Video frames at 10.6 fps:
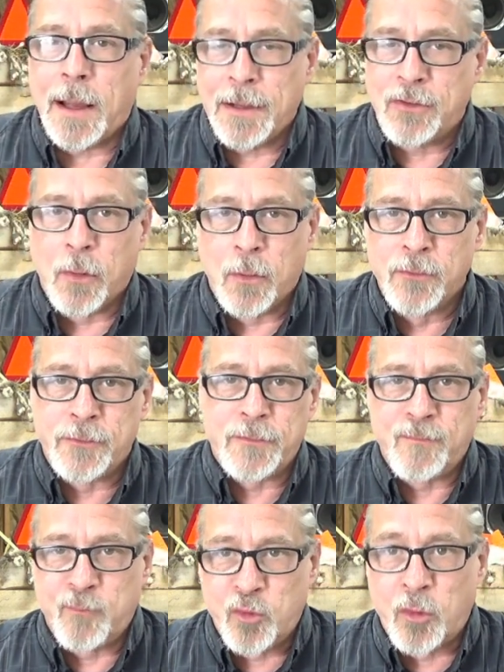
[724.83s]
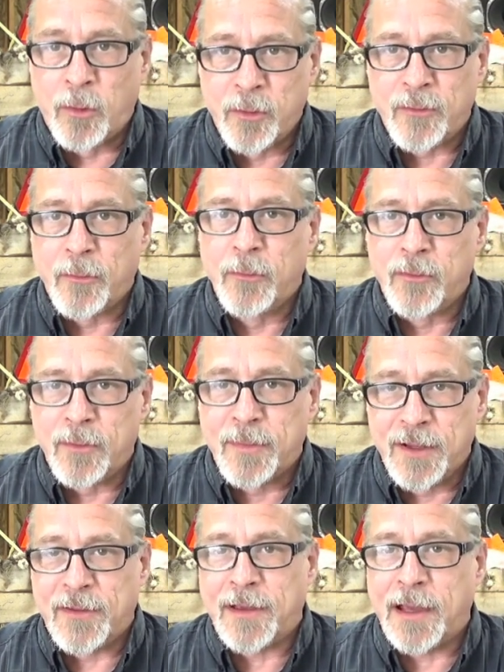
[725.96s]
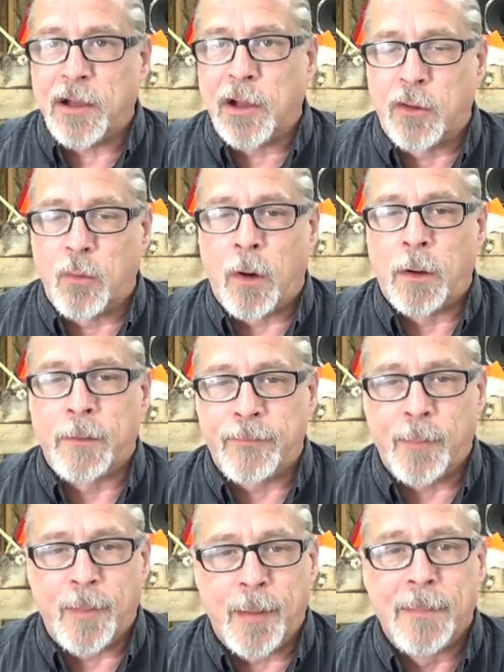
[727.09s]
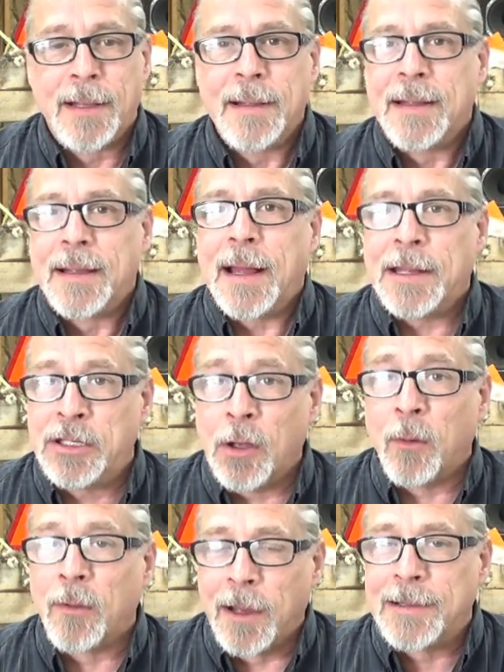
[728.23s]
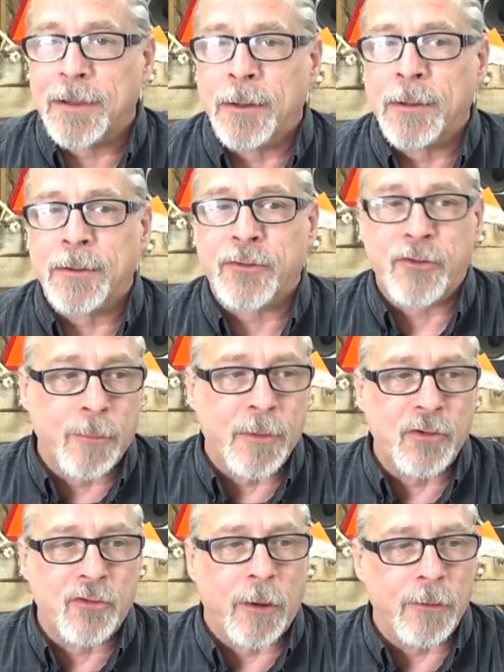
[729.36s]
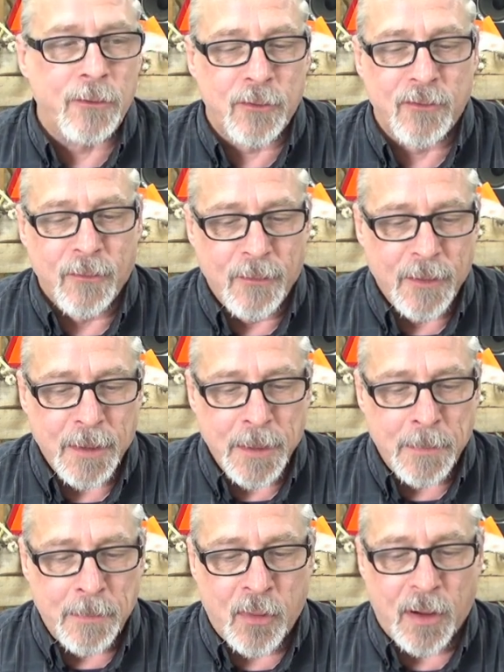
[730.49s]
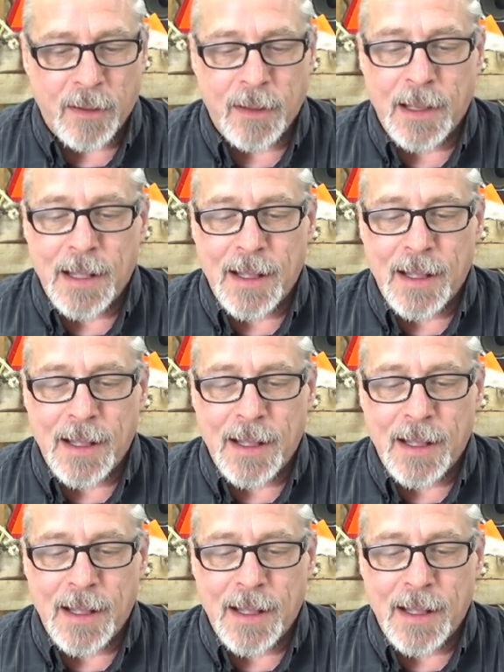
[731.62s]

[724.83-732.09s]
I chose Grower Solution because I get good quality from them. I don't like their shipping charges, but